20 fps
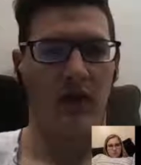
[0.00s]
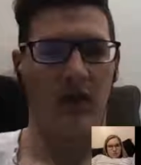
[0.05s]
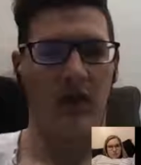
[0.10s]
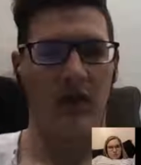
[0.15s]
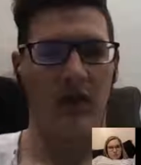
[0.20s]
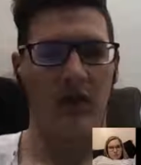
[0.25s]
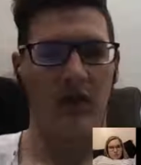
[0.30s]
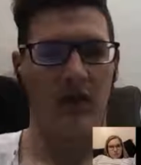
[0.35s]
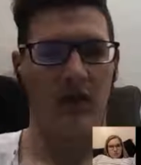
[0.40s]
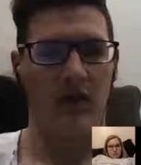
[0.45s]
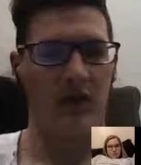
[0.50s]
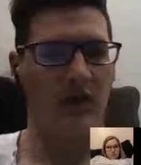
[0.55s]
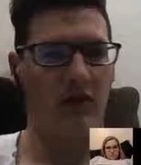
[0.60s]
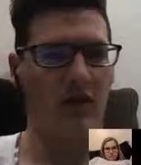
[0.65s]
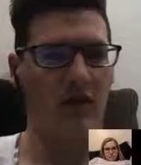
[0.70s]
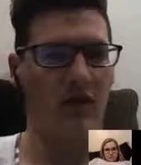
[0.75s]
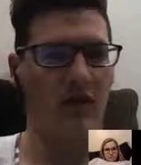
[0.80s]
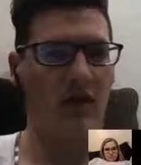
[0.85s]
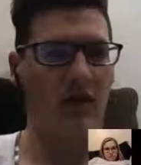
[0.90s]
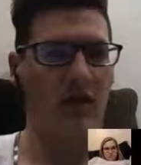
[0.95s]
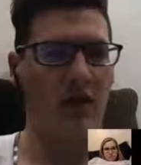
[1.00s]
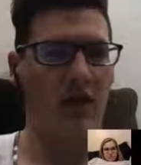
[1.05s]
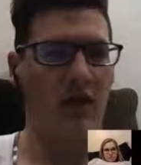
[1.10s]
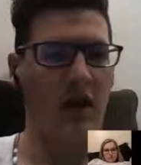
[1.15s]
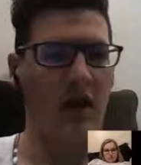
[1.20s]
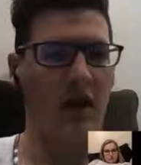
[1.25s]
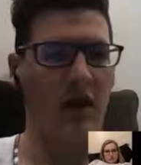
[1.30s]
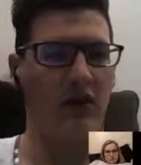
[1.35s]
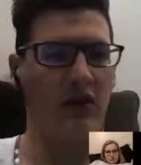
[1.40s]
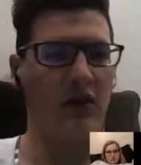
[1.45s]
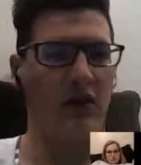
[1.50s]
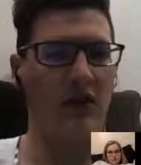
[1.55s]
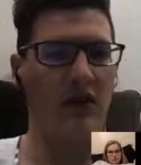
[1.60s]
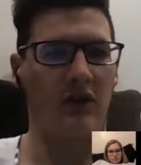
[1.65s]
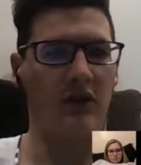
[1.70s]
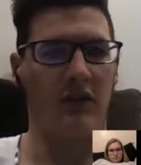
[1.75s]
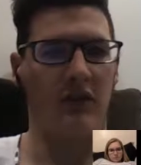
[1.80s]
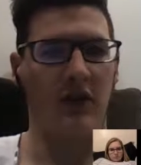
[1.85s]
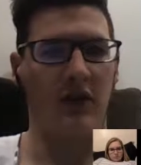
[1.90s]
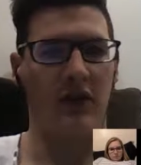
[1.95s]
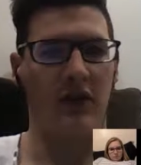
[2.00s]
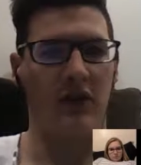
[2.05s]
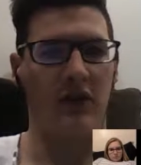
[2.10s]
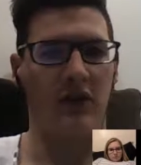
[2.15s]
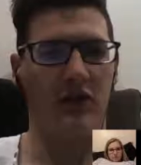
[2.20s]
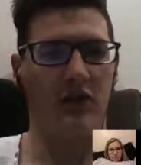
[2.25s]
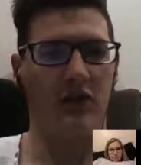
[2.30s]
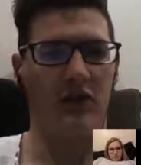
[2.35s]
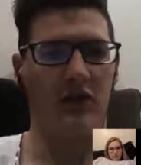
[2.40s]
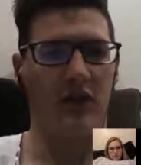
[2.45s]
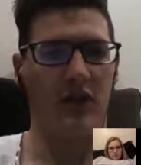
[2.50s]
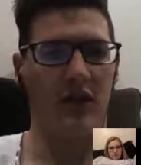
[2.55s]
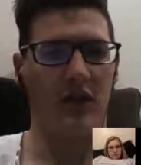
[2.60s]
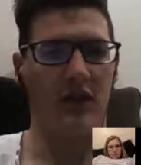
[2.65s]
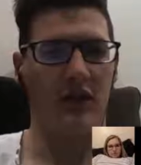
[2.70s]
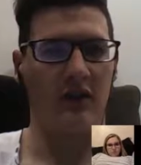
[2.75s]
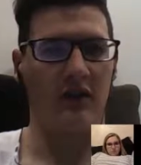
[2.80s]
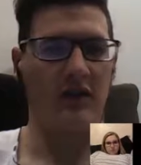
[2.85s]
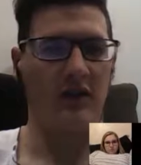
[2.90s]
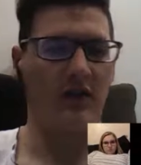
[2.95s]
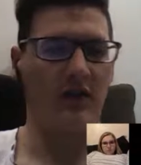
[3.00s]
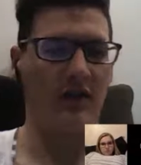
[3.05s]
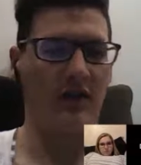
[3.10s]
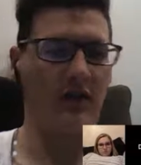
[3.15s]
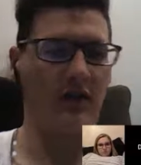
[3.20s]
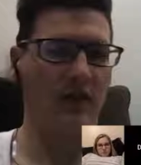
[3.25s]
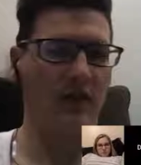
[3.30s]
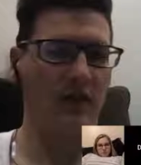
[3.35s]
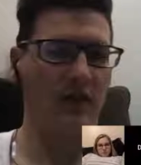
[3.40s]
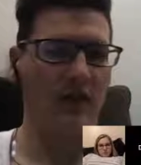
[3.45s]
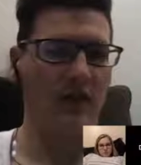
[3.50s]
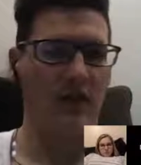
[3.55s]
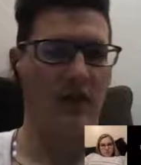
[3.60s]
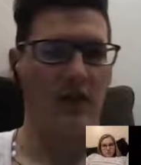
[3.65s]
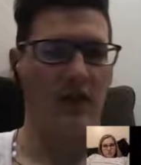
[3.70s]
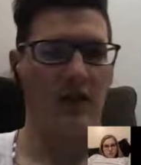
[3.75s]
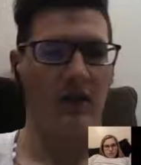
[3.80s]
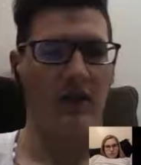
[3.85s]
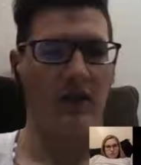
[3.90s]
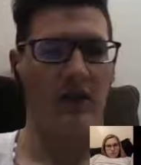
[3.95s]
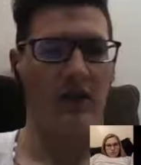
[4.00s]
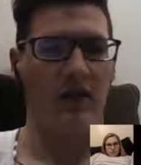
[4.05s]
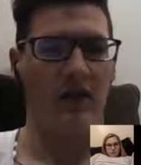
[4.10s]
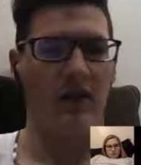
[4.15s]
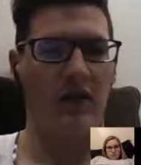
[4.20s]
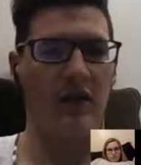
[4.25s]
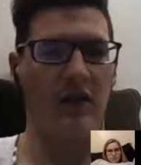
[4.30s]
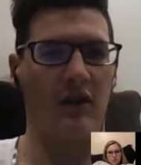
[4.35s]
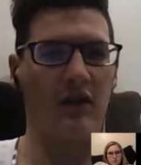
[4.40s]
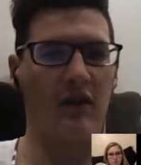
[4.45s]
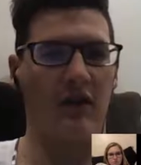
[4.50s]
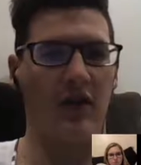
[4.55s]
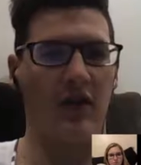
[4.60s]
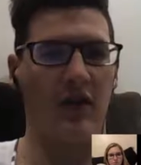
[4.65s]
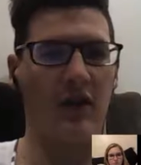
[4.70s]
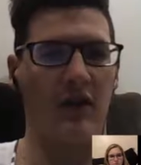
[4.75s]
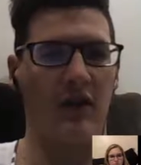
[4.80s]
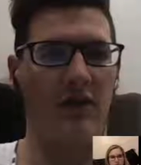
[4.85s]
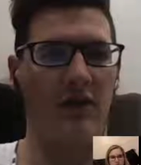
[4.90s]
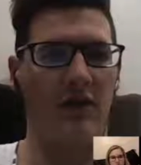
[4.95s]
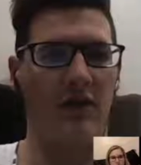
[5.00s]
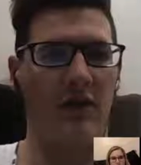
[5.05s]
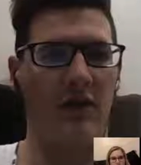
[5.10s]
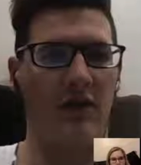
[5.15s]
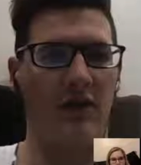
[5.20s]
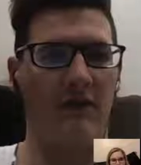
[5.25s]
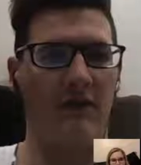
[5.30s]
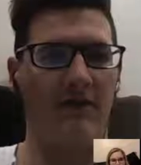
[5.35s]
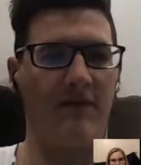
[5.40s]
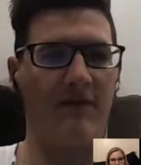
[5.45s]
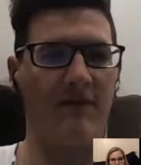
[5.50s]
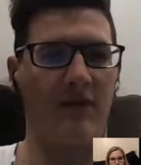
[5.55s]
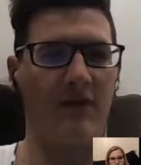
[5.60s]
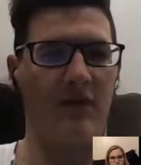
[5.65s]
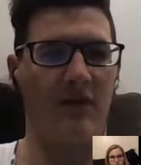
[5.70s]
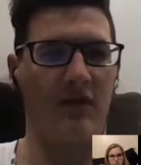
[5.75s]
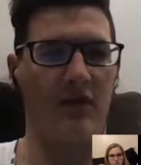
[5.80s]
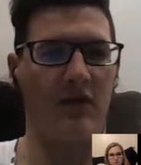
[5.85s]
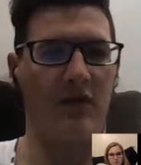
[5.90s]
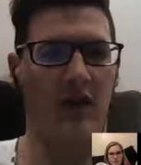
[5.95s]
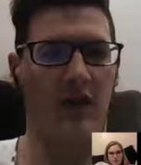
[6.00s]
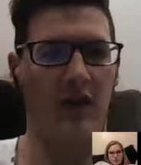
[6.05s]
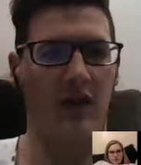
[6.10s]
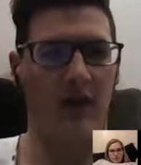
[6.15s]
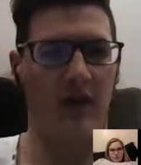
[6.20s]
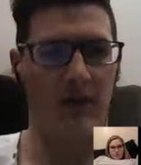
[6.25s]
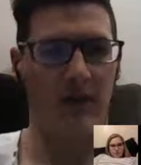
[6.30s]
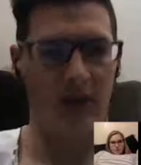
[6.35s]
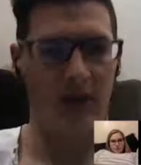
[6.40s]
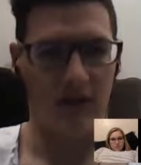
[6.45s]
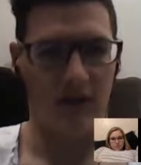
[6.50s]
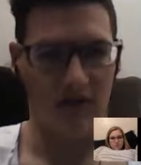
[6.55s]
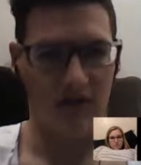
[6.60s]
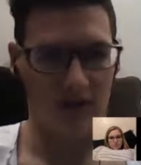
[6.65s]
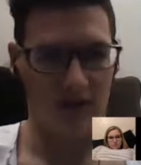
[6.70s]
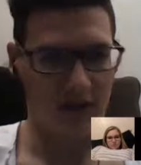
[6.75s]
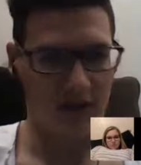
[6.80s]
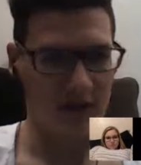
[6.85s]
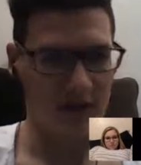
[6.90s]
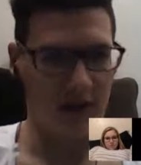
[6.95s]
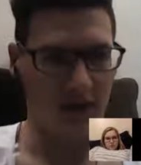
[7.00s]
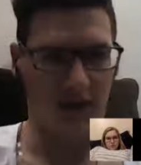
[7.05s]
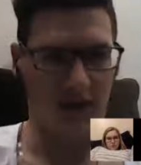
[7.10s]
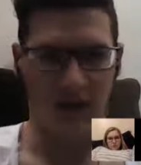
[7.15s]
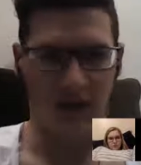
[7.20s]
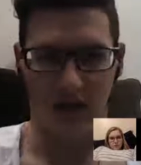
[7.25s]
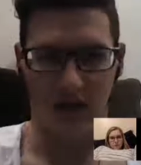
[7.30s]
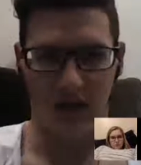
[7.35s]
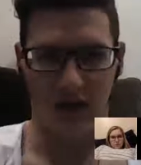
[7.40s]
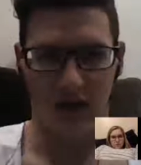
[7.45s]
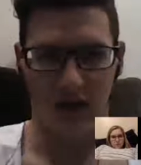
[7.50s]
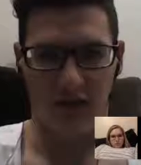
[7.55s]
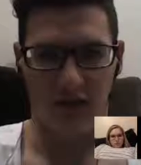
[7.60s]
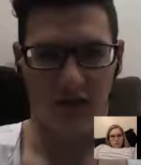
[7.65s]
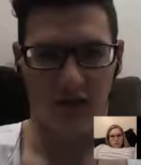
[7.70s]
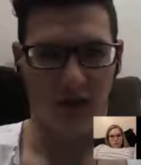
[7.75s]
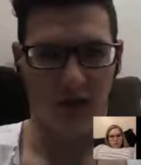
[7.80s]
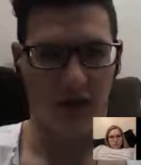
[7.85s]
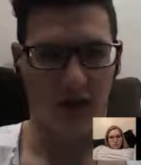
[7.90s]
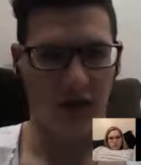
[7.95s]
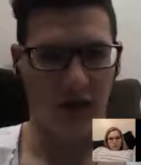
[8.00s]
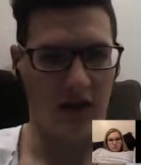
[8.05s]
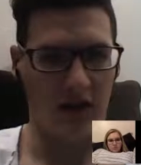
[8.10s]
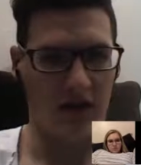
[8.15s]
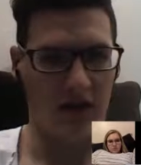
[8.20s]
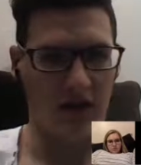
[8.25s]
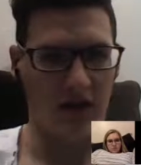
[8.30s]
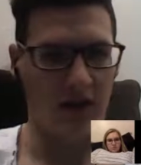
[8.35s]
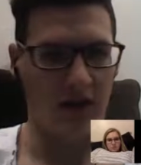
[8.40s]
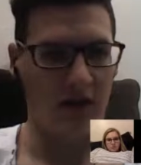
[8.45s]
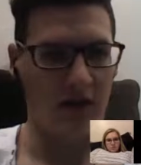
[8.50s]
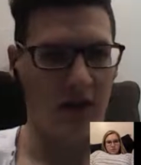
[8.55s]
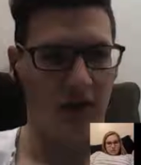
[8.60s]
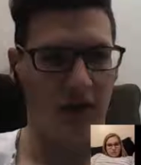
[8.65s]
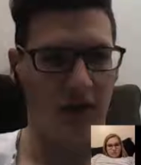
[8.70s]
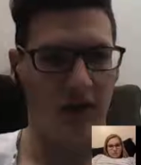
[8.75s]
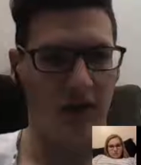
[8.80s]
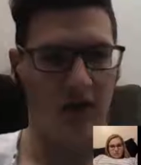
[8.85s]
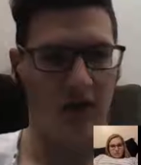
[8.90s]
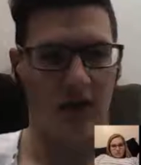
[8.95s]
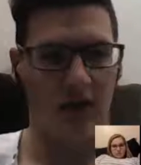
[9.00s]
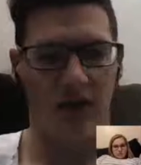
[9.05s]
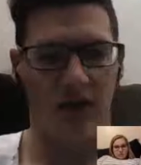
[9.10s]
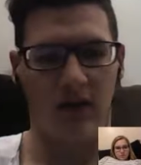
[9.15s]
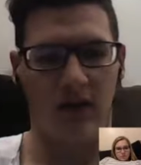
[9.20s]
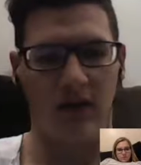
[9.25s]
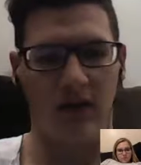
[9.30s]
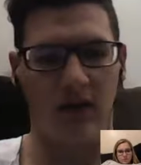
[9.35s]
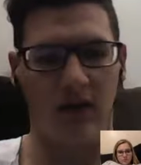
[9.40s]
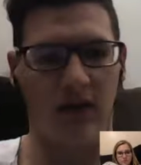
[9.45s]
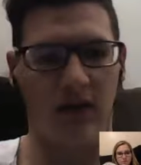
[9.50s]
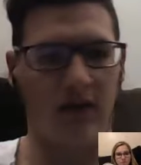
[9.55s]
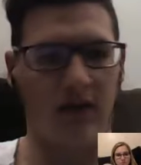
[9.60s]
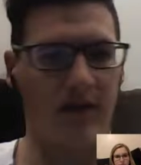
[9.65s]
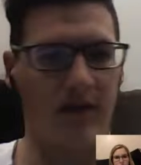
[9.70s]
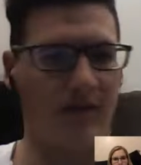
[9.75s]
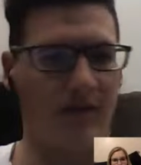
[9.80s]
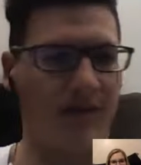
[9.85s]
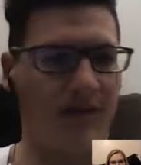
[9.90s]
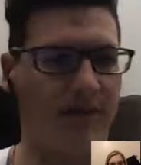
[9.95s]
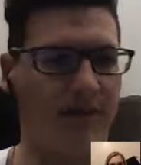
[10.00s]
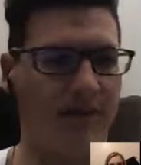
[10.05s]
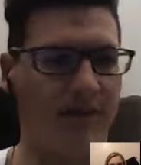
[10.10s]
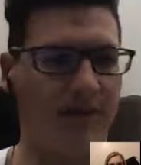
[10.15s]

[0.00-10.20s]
Yeah. How do you explain those trends? Go ahead and write that one in. Sorry, let me unclick it for you. Yeah, there you go.